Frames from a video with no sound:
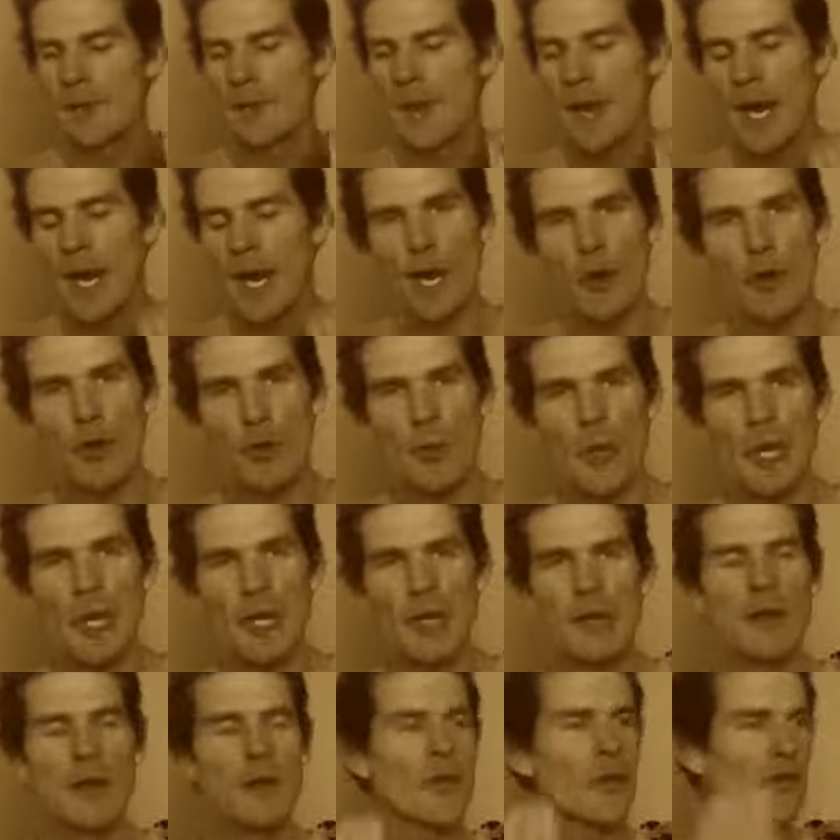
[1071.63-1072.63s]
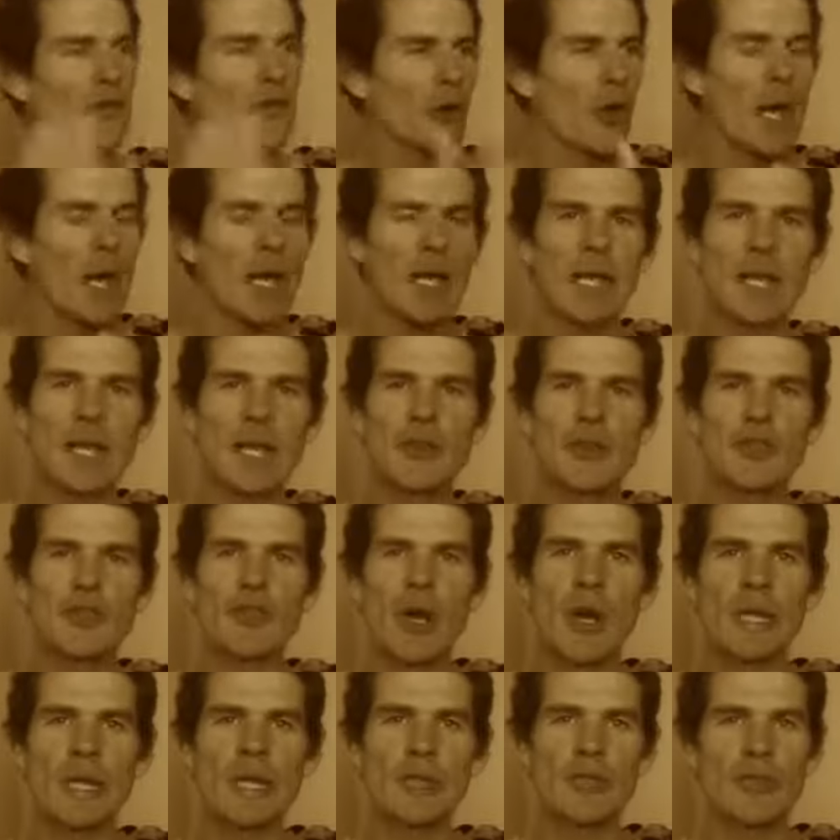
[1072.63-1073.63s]
The 800 meter, the cycling in the
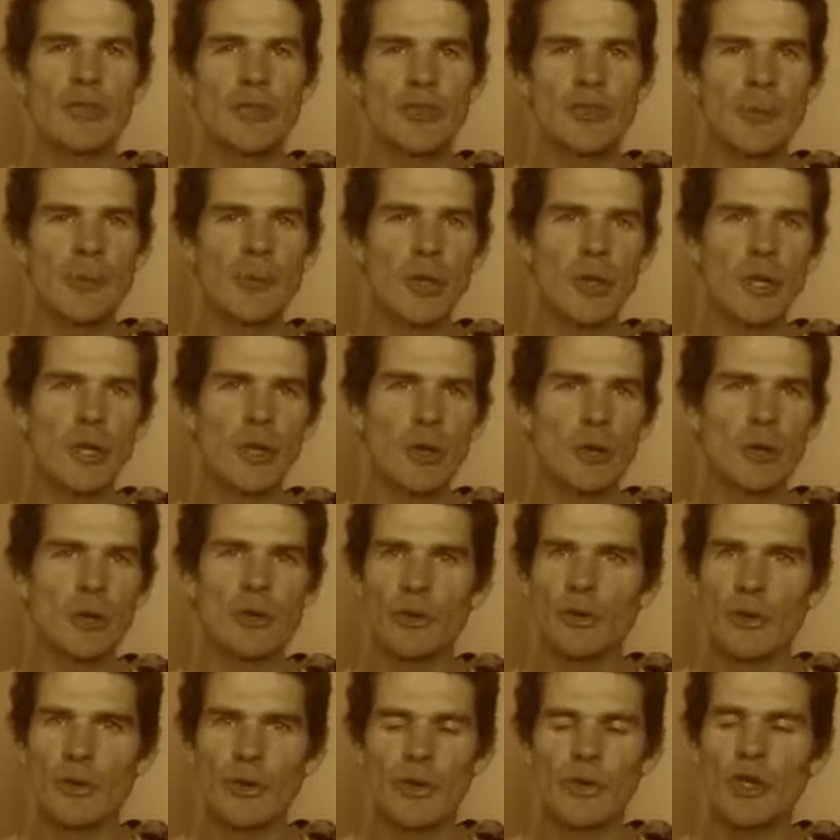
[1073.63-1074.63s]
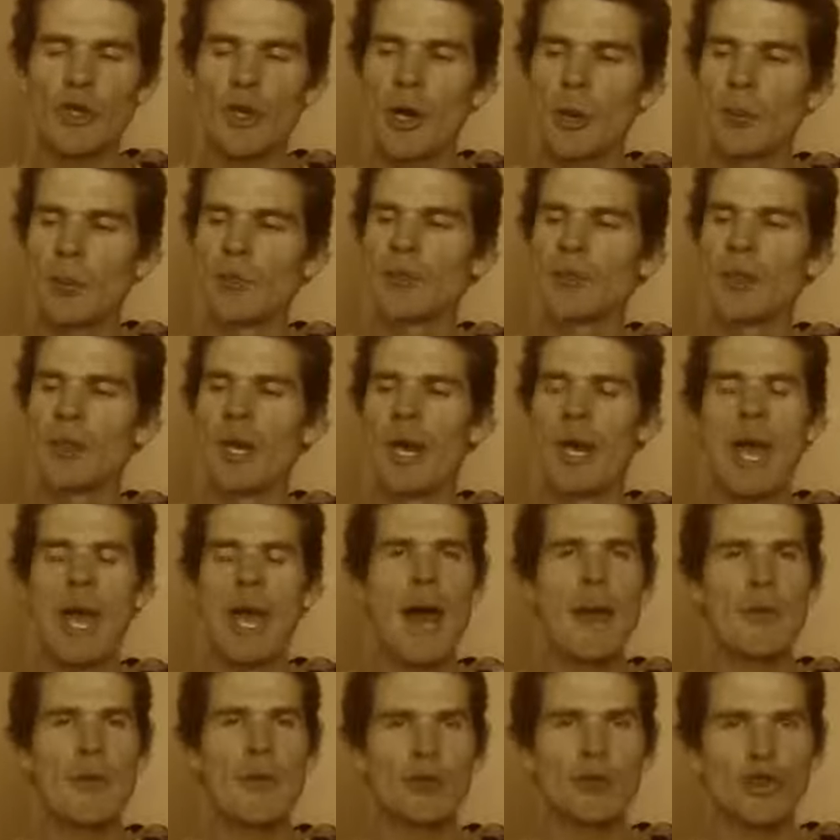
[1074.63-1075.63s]
cycling shoes up the hills or to the shops,
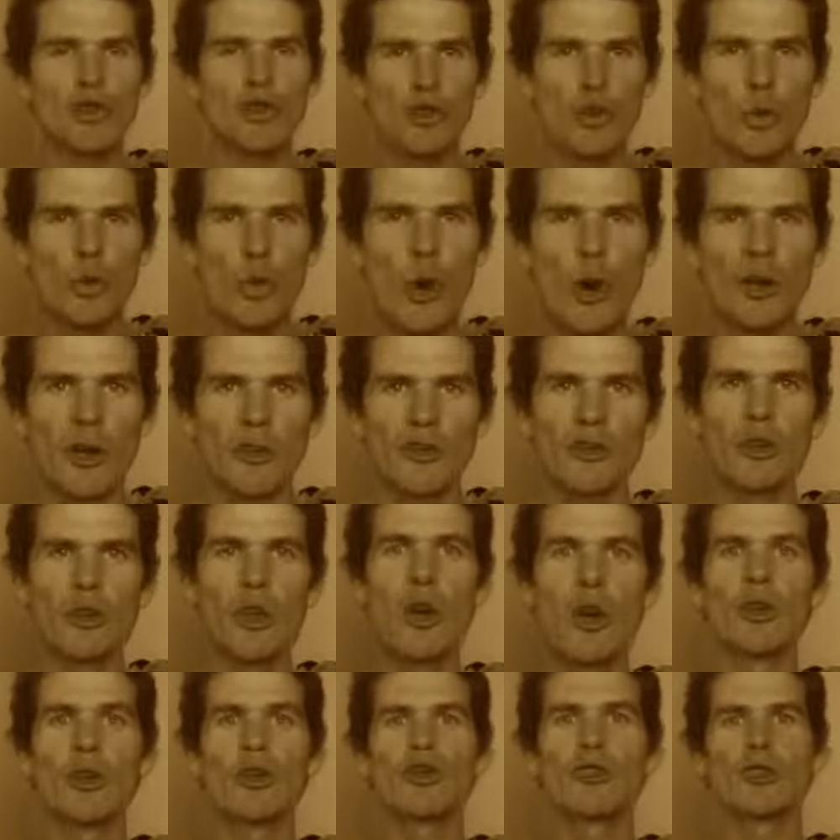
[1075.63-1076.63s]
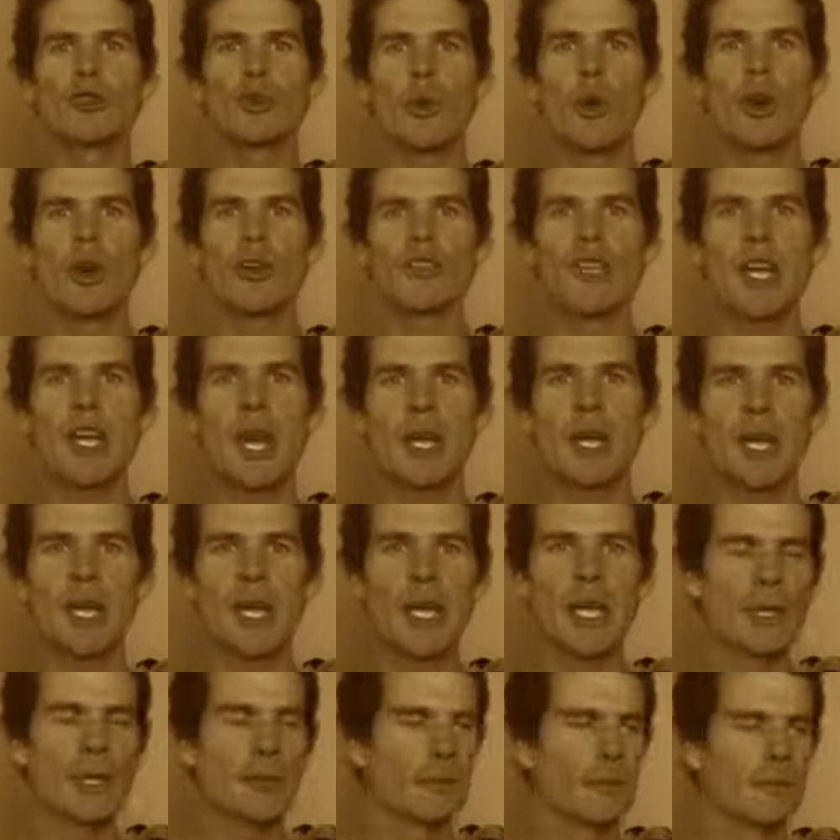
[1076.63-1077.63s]
and the squats. Learn squat
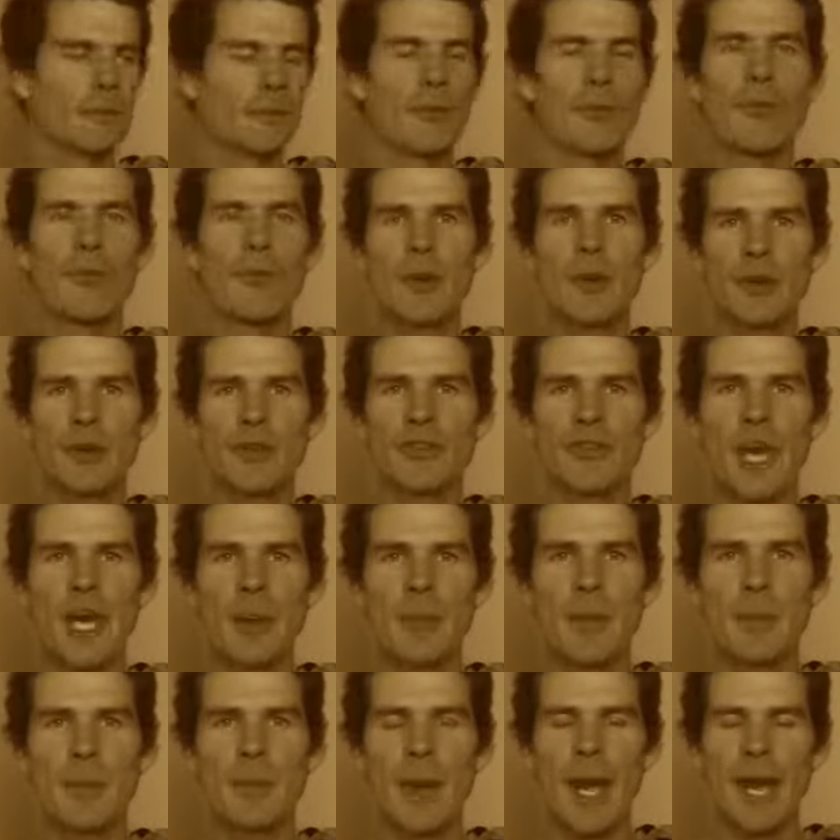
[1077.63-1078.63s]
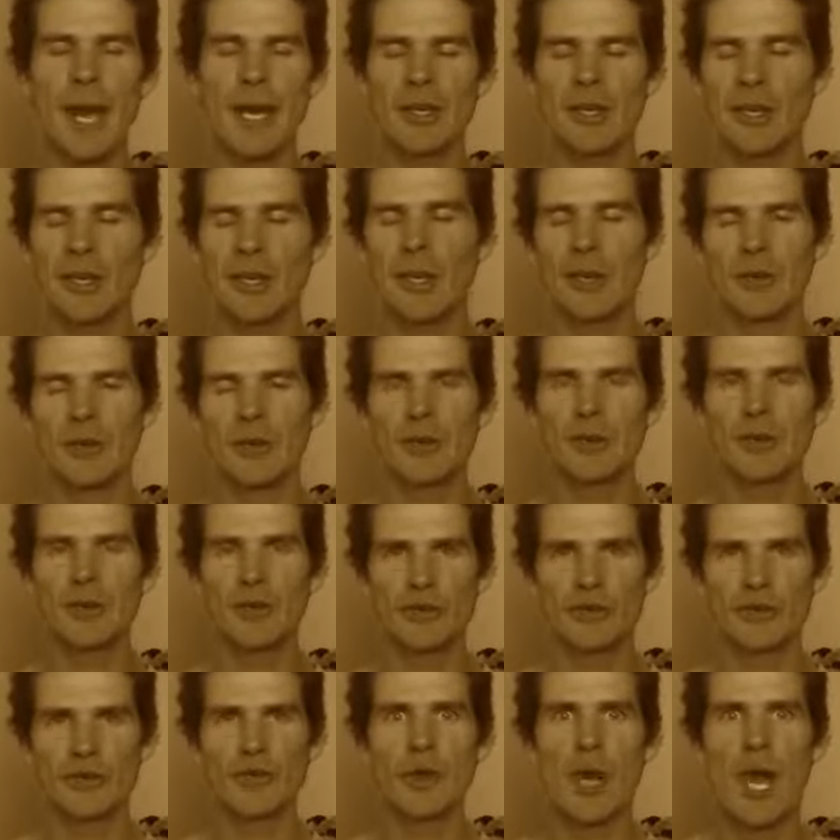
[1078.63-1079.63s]
technique before you snap your back. Don't
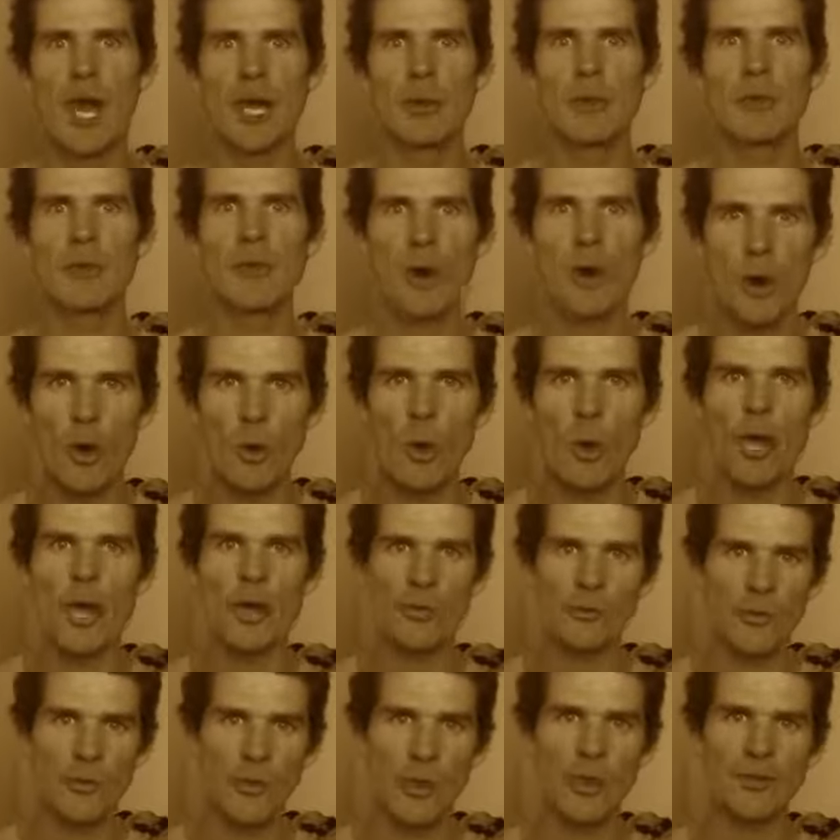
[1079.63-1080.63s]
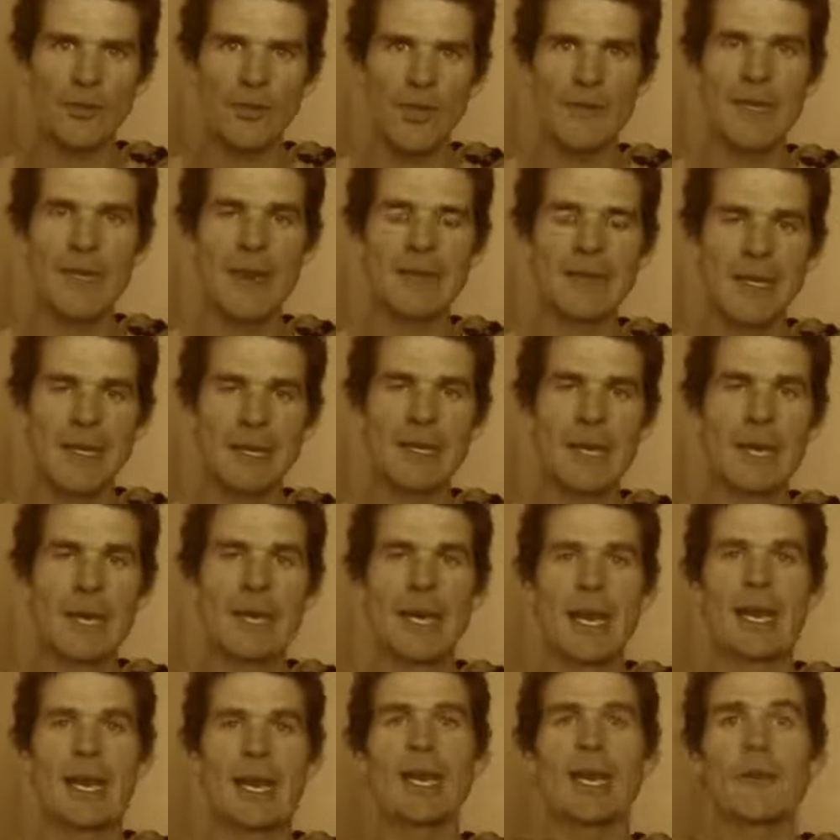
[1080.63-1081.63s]
just train with no weights first. Get that
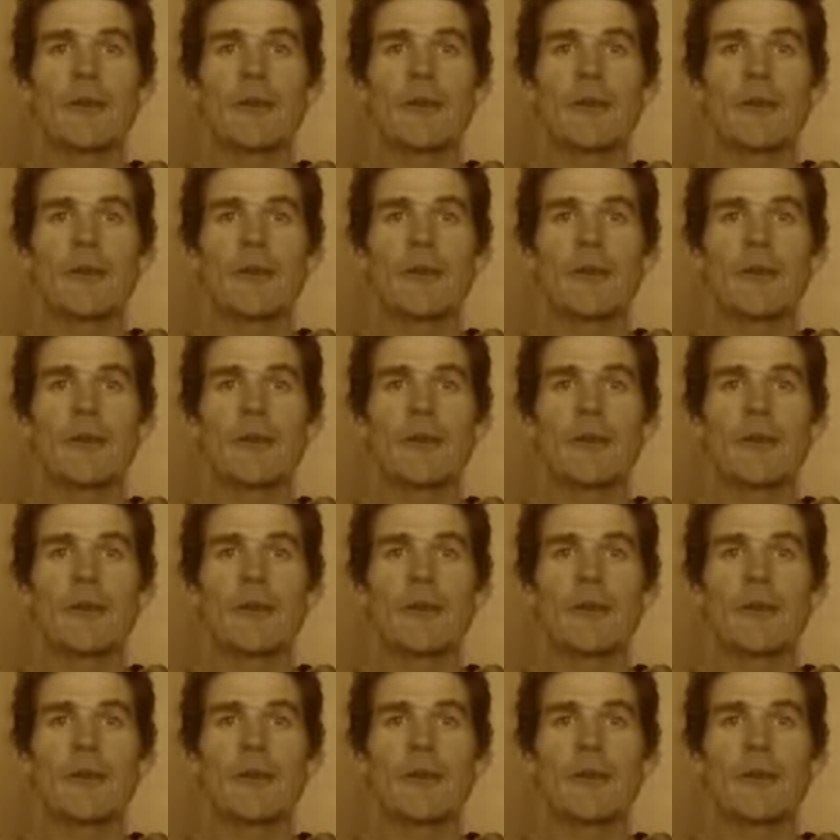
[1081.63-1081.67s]
technique down.